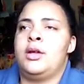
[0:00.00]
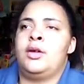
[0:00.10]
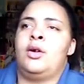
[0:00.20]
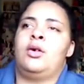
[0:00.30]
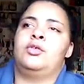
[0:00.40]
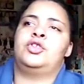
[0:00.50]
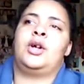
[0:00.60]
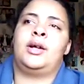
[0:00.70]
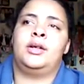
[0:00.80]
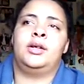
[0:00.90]
you know
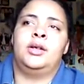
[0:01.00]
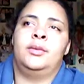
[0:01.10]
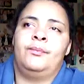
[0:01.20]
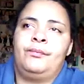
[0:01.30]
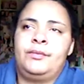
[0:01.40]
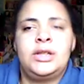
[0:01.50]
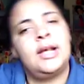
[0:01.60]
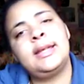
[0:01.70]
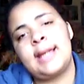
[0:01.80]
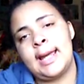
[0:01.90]
trying to
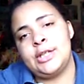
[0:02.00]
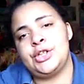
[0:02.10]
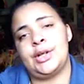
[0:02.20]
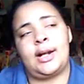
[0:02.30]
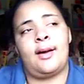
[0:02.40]
engage in a